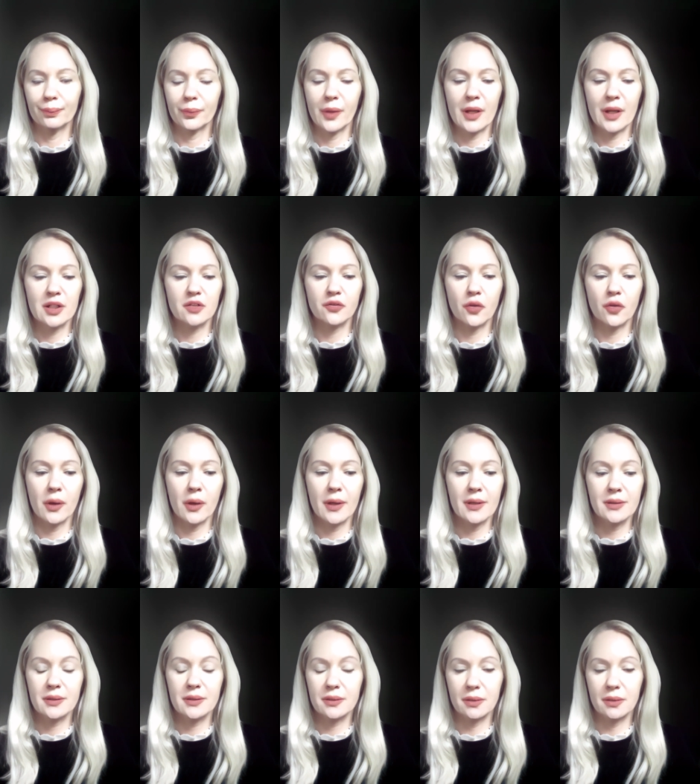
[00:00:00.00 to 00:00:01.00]
as far
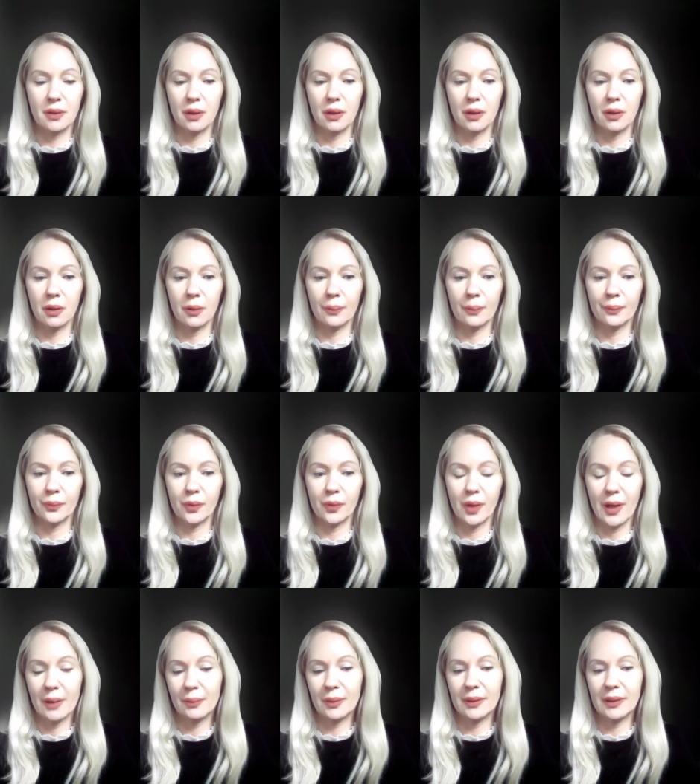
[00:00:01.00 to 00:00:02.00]
as um,
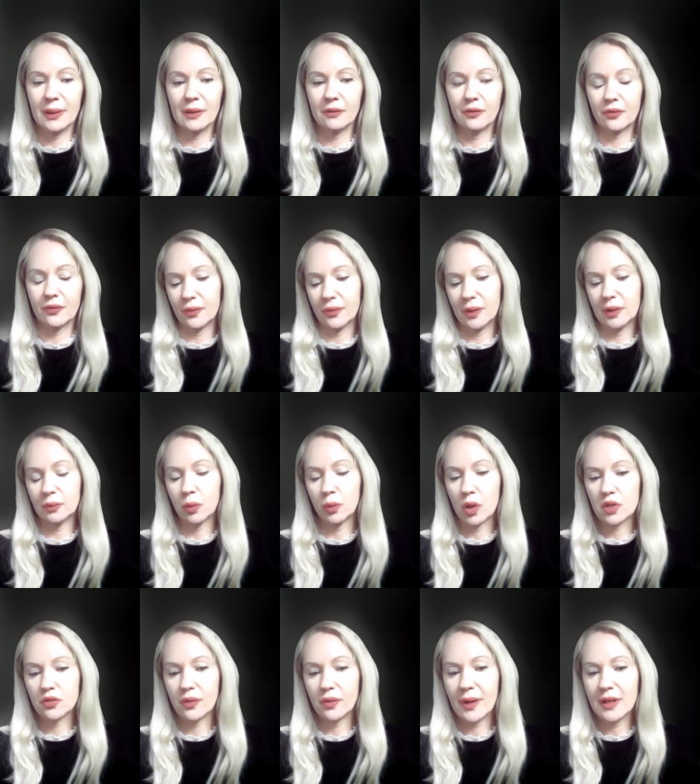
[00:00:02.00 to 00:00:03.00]
I believe it
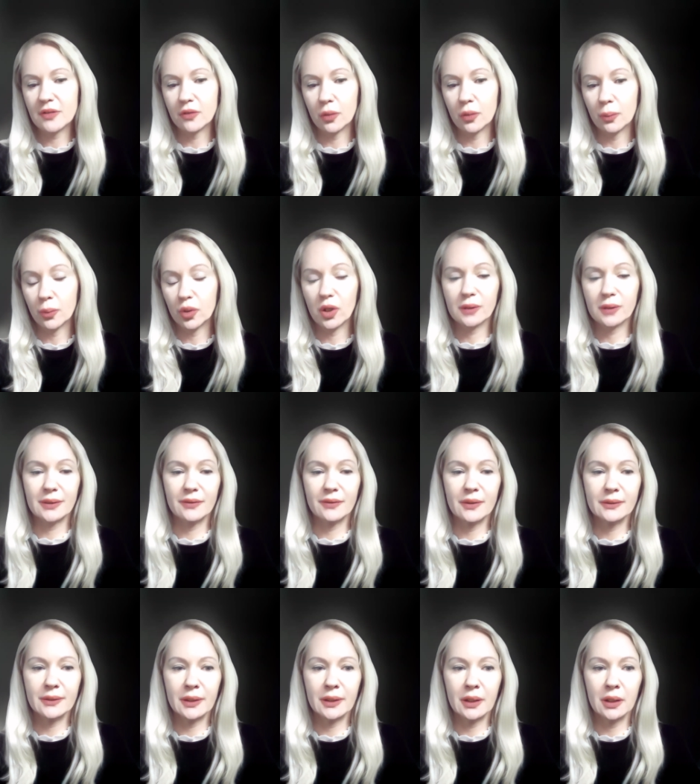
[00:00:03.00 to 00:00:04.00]
works for us for
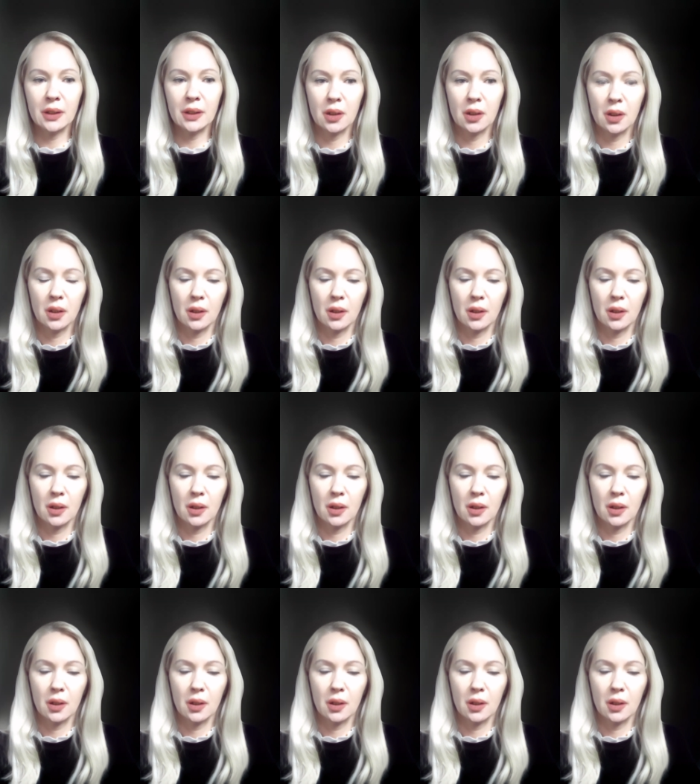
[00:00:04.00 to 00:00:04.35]
productivity,